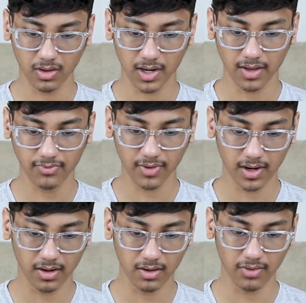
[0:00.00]
your life
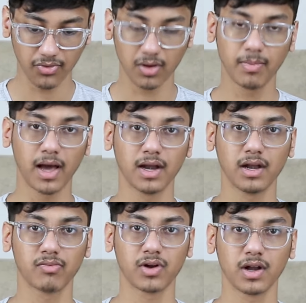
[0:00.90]
and if you're married
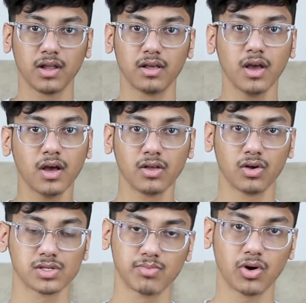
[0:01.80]
definitely
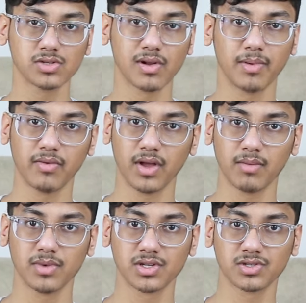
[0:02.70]
your spouse will be very
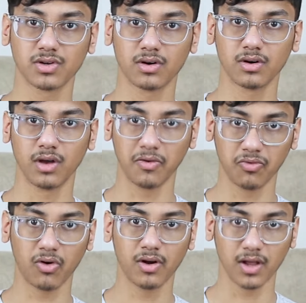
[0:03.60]
much uh,
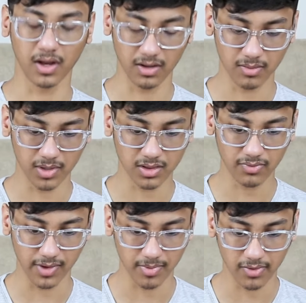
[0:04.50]
involved in the month
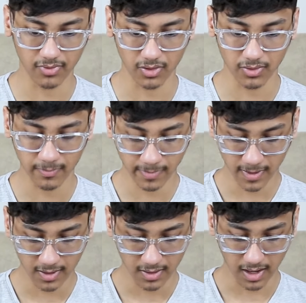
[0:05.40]
of april for you
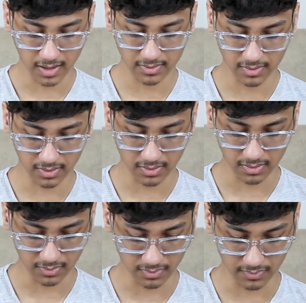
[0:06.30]
and
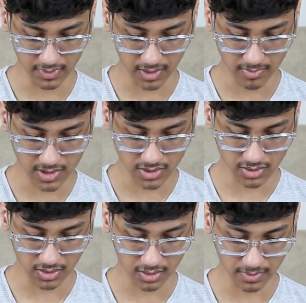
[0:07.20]
uh, very
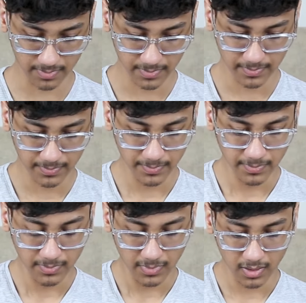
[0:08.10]
much uh,
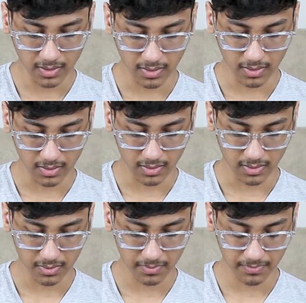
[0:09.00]

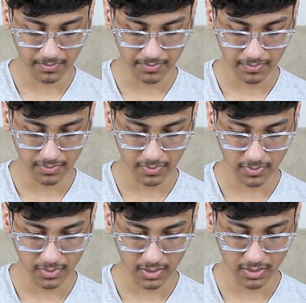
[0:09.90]
uh,
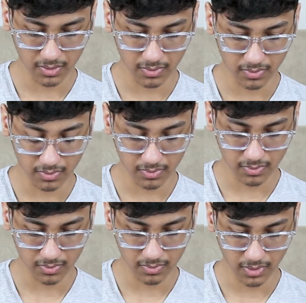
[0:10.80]
you know
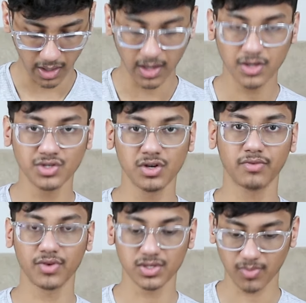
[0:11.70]
the energy
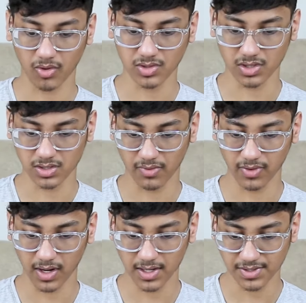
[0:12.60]
of your spouse is
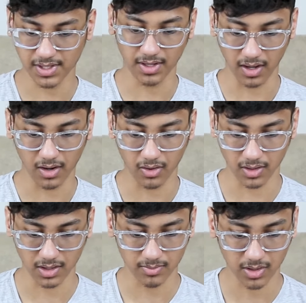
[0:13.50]
definitely seen a
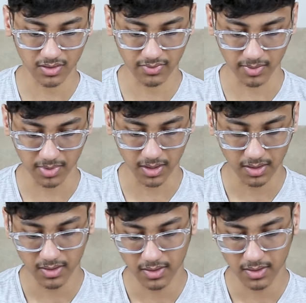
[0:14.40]
lot in the month of April.